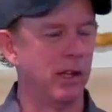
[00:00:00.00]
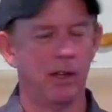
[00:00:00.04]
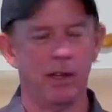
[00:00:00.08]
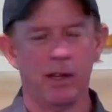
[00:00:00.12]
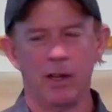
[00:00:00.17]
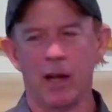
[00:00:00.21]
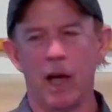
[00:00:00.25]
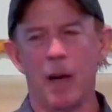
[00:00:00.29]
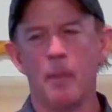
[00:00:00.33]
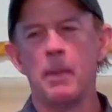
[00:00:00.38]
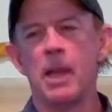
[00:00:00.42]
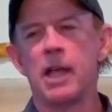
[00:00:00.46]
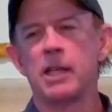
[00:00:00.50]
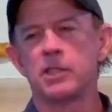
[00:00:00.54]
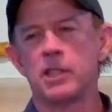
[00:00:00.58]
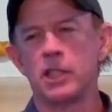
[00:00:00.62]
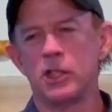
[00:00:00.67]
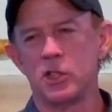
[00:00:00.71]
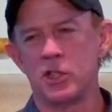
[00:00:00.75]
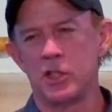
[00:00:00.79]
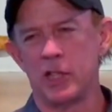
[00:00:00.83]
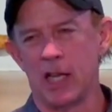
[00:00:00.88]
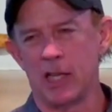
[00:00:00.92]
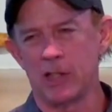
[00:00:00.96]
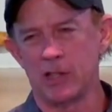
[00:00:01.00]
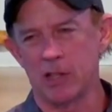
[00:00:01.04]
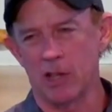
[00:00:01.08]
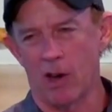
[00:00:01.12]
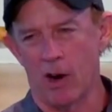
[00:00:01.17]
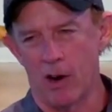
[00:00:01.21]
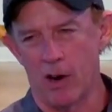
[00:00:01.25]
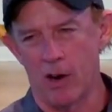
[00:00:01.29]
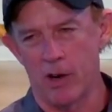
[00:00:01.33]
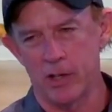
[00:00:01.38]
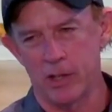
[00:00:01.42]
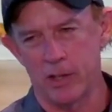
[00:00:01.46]
a message that's
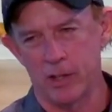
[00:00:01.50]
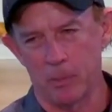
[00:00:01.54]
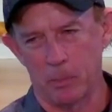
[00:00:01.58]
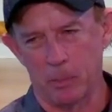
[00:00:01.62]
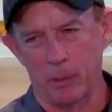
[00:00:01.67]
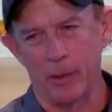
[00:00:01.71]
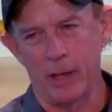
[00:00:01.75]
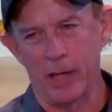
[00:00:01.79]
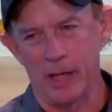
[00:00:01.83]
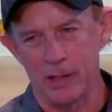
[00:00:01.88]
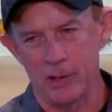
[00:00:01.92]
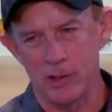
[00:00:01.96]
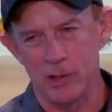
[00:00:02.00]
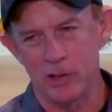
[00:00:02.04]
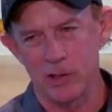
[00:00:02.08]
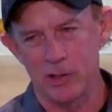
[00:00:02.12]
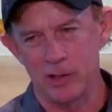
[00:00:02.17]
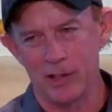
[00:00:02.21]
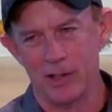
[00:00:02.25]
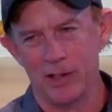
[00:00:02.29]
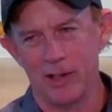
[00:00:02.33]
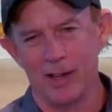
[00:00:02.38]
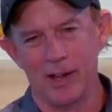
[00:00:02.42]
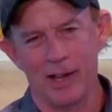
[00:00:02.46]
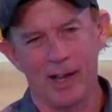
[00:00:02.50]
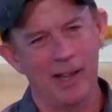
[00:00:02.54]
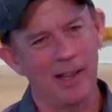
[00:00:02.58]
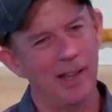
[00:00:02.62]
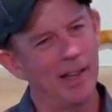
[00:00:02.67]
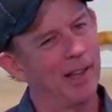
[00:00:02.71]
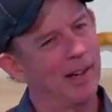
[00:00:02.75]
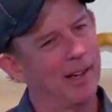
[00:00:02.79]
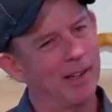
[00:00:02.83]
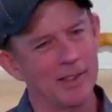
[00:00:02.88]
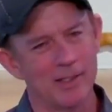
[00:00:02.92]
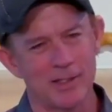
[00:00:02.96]
hard to preach.
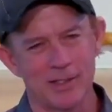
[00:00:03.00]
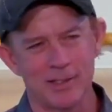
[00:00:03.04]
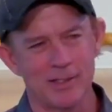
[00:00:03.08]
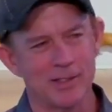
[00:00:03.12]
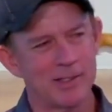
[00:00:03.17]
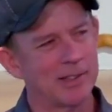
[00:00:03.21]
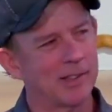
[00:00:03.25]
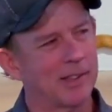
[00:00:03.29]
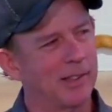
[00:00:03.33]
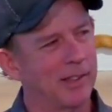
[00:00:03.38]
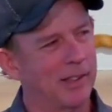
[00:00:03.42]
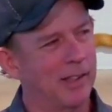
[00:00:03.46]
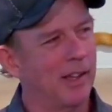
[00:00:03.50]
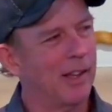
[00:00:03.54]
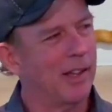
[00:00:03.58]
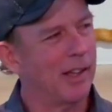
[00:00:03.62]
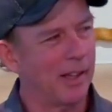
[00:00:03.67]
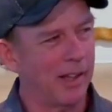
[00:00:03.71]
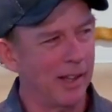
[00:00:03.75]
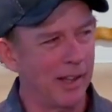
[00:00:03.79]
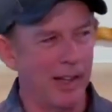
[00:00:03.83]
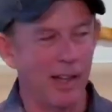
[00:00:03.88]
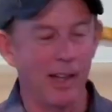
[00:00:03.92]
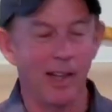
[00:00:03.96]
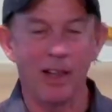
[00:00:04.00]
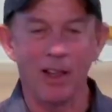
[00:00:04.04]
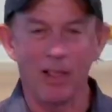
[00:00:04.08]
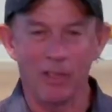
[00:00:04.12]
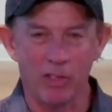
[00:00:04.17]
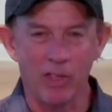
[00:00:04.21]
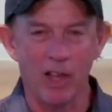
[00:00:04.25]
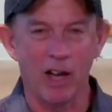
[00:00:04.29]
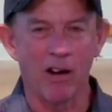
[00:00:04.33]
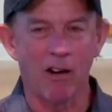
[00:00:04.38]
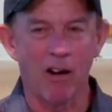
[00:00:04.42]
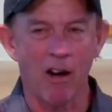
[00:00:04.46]
it is, it,
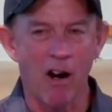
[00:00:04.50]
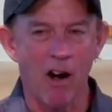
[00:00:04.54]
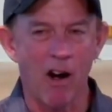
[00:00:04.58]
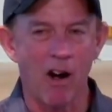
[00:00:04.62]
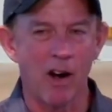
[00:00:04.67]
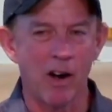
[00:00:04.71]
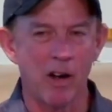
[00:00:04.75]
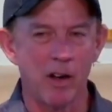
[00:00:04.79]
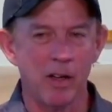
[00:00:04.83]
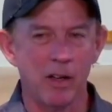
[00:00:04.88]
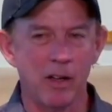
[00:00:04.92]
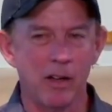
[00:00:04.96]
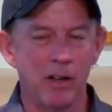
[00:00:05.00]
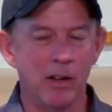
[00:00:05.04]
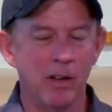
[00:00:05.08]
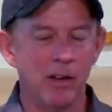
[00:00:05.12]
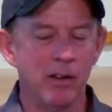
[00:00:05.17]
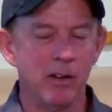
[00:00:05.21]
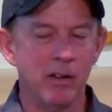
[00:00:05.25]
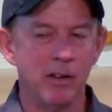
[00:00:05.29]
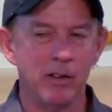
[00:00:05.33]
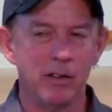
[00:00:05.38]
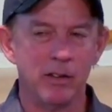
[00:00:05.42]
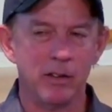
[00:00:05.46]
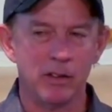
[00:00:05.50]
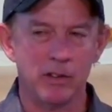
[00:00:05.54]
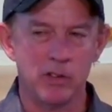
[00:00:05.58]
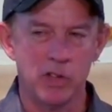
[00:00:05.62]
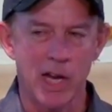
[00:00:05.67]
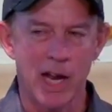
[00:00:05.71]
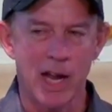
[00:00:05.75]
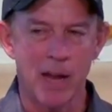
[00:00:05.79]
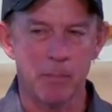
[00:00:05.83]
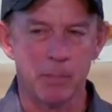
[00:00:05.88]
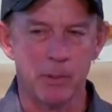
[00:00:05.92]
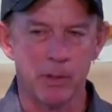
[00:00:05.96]
they are hard
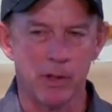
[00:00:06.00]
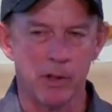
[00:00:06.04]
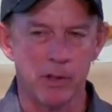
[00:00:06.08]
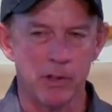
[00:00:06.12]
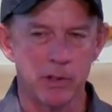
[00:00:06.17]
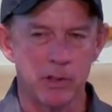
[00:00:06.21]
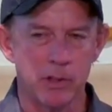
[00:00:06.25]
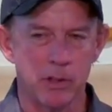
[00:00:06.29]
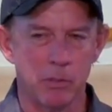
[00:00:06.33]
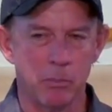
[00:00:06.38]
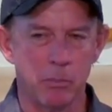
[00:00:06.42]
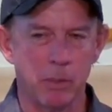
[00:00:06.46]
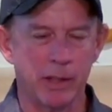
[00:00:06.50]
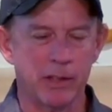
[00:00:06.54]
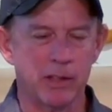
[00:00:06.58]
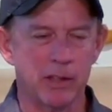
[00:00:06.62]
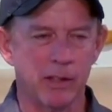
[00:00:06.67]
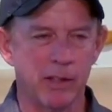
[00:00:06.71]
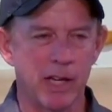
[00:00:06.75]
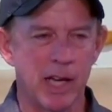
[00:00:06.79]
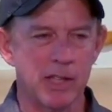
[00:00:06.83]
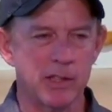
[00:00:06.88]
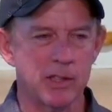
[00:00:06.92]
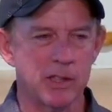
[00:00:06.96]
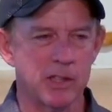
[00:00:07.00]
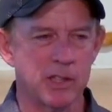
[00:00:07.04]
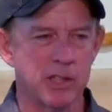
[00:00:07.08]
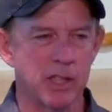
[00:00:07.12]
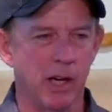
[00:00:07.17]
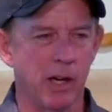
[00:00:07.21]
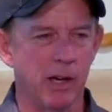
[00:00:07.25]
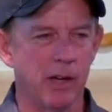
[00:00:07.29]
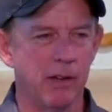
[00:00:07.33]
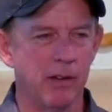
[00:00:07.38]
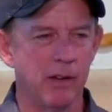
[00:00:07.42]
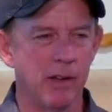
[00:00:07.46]
chapters, but they're
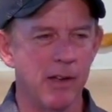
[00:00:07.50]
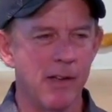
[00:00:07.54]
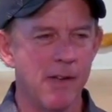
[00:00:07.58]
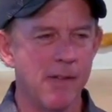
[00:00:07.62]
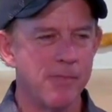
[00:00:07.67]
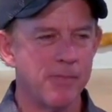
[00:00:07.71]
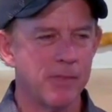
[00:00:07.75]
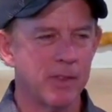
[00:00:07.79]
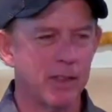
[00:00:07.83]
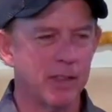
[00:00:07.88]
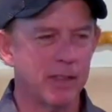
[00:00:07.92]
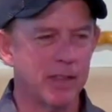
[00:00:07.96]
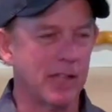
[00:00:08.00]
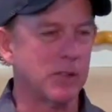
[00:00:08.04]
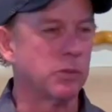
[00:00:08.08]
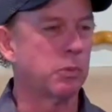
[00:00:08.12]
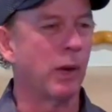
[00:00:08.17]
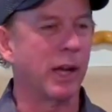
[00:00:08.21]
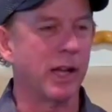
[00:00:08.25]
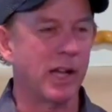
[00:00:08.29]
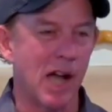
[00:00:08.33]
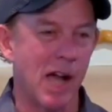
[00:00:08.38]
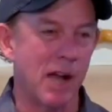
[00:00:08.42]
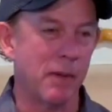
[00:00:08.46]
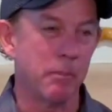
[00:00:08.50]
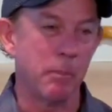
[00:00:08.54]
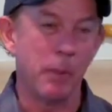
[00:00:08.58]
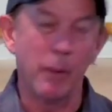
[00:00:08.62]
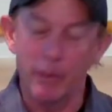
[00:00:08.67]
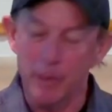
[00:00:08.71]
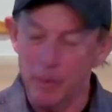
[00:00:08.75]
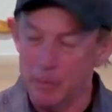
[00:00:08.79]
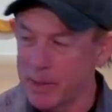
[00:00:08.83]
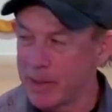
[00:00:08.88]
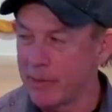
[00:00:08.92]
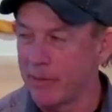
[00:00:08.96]
necessary. That's why God put
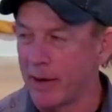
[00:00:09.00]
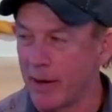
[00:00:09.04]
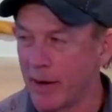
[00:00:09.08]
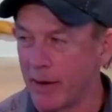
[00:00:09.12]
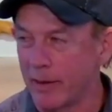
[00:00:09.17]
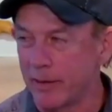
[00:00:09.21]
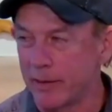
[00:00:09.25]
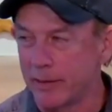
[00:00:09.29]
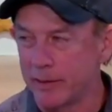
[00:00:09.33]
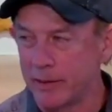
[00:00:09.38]
them in there.